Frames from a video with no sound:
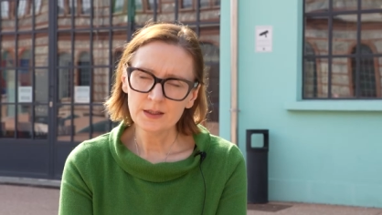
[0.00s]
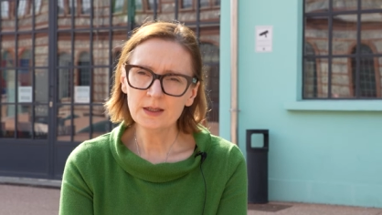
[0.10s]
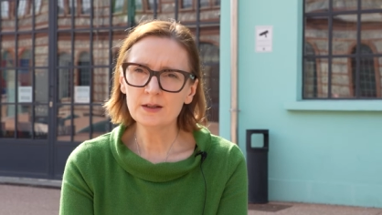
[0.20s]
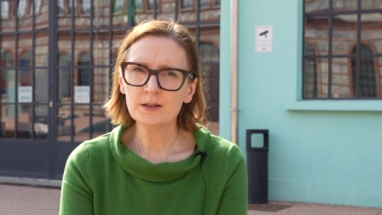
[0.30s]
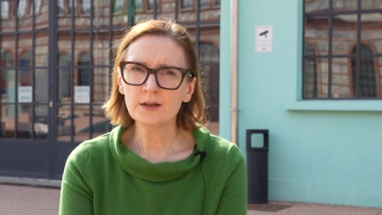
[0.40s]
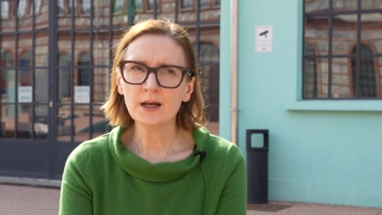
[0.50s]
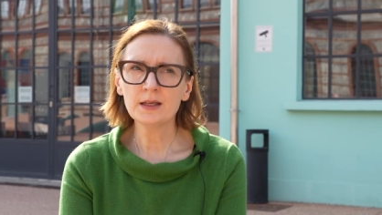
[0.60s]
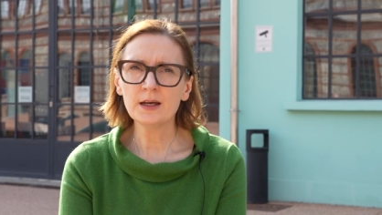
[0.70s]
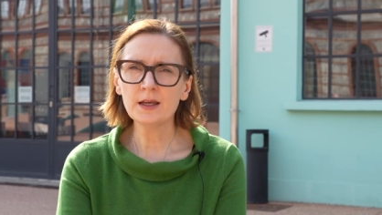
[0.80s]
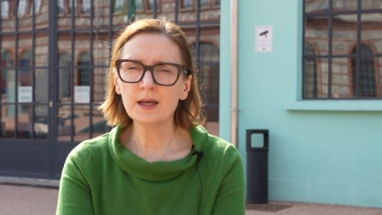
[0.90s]
Yeah,
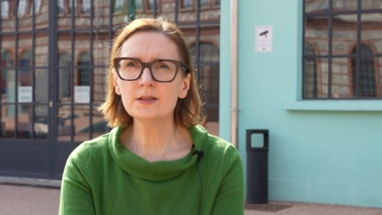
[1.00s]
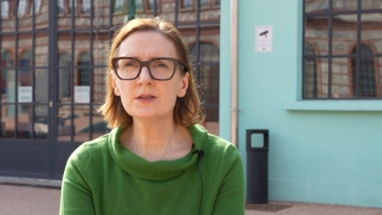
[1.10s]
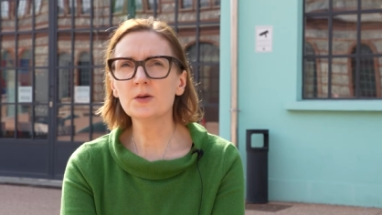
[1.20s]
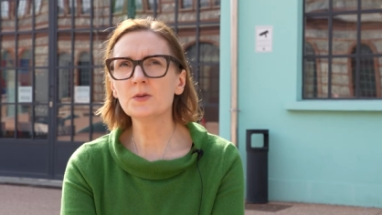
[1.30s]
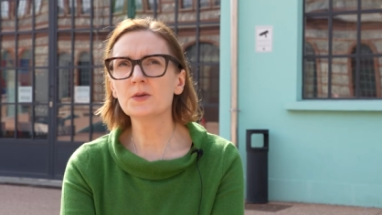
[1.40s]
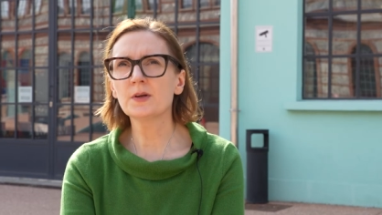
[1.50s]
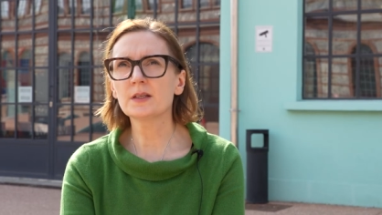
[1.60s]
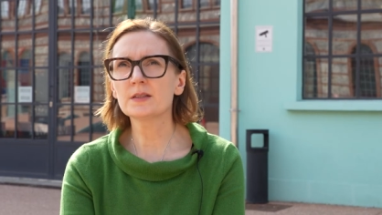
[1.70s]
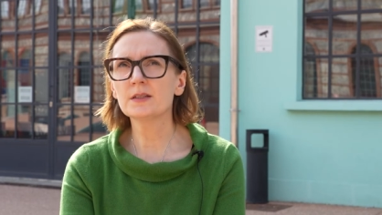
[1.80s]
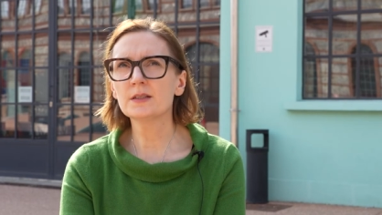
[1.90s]
I had
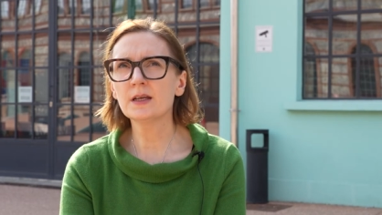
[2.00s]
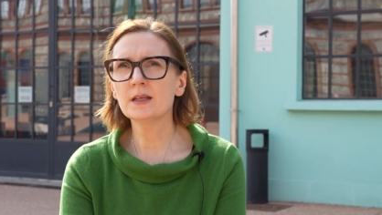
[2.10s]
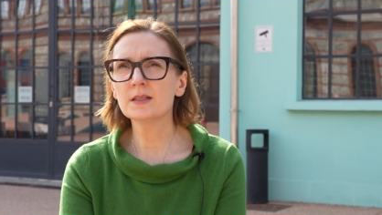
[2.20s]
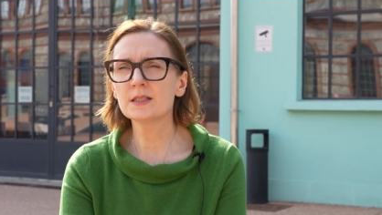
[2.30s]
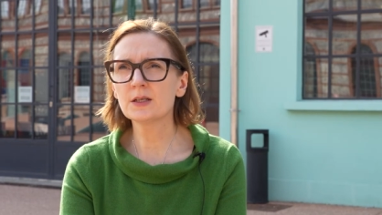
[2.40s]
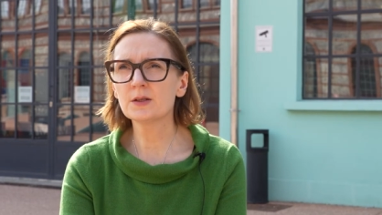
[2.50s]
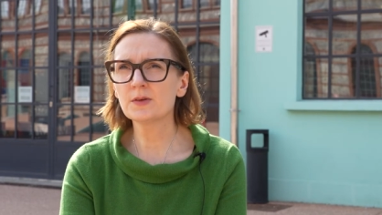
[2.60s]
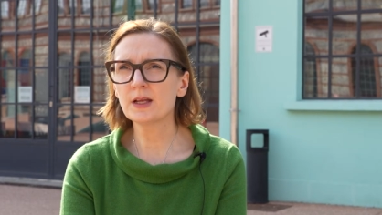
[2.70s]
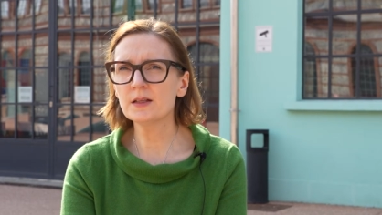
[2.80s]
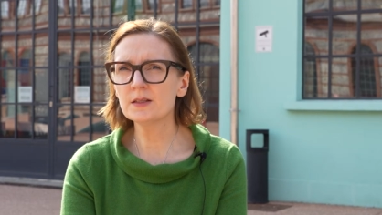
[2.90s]
co-directed The Secret of
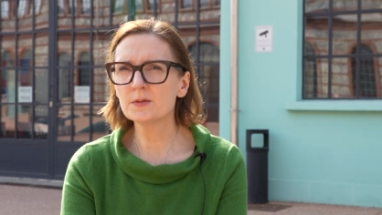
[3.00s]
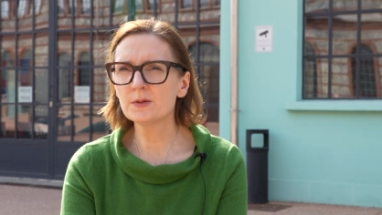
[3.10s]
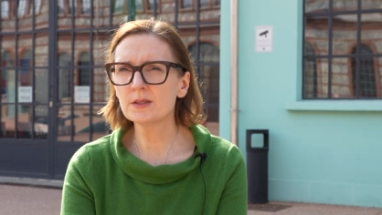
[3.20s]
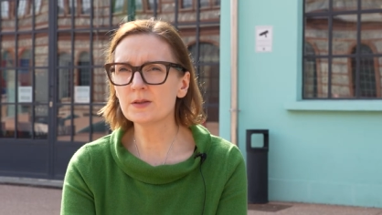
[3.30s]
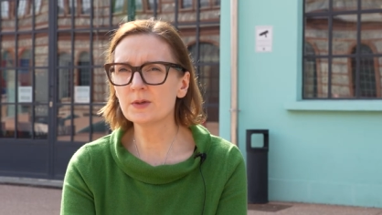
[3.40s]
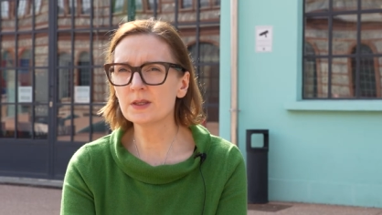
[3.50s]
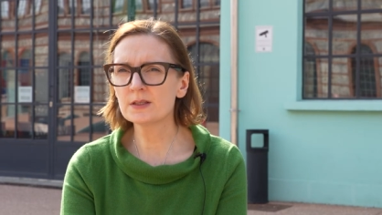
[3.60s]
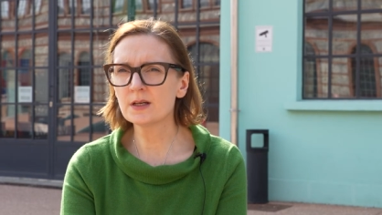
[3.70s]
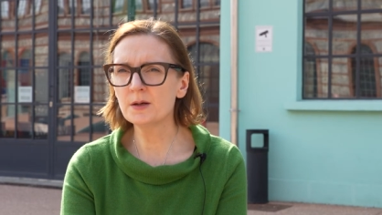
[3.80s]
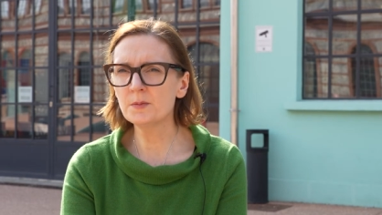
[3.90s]
Kells with
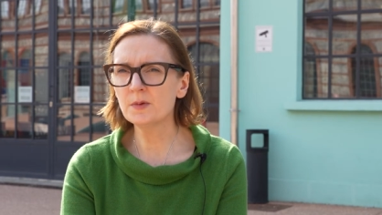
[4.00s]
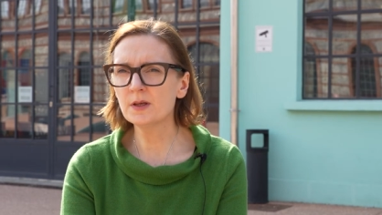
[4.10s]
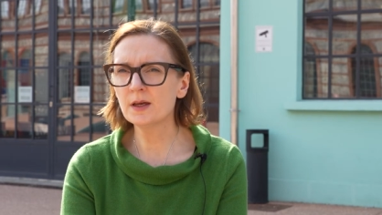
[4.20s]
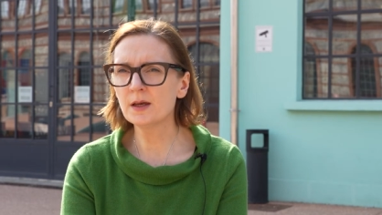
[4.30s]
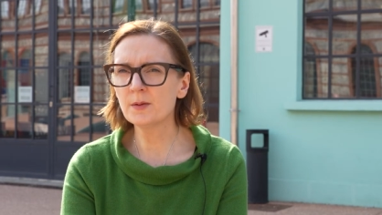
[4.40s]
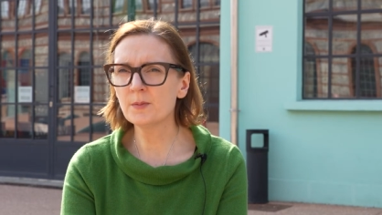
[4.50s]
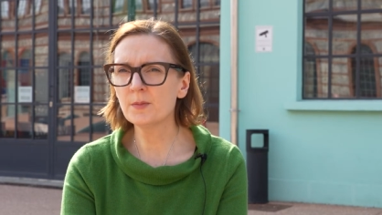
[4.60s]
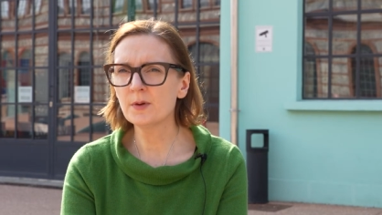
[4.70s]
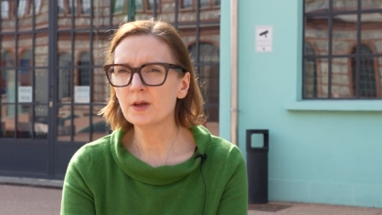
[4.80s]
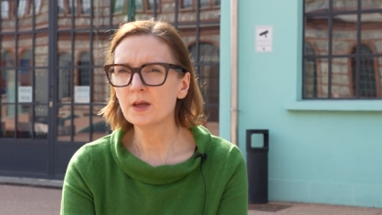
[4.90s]
Tom, and